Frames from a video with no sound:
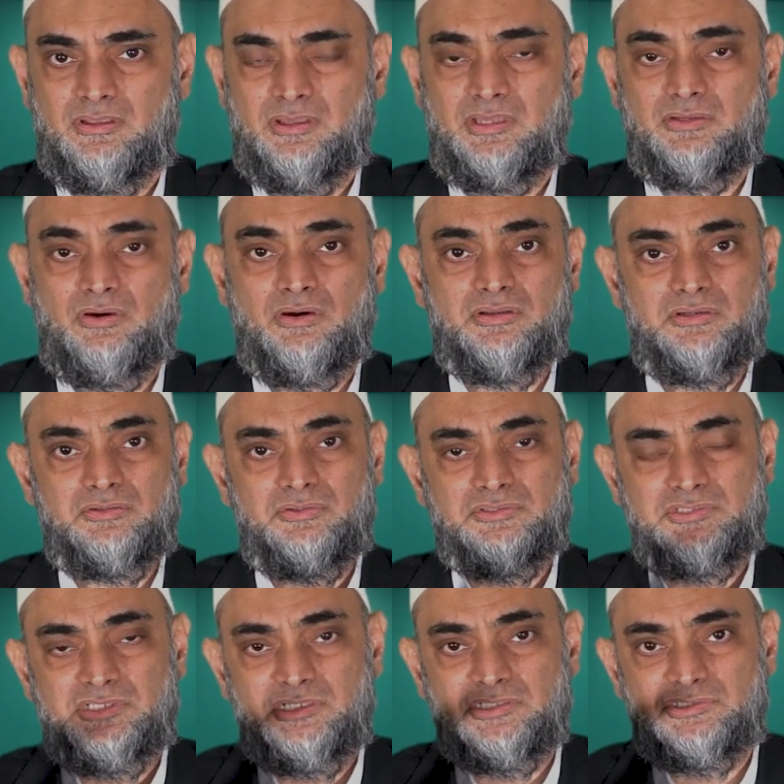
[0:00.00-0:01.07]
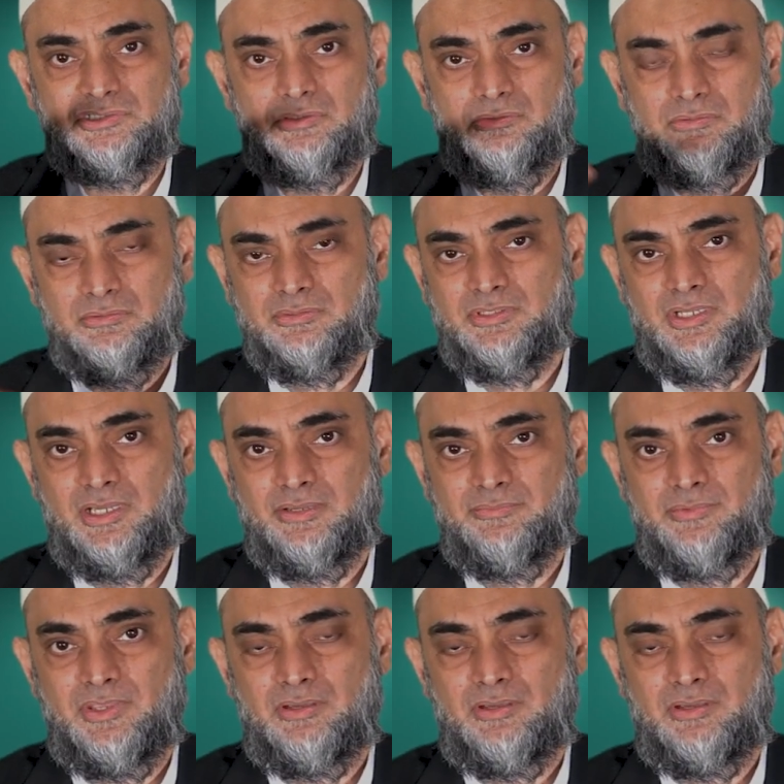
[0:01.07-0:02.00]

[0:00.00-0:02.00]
In order to change your own life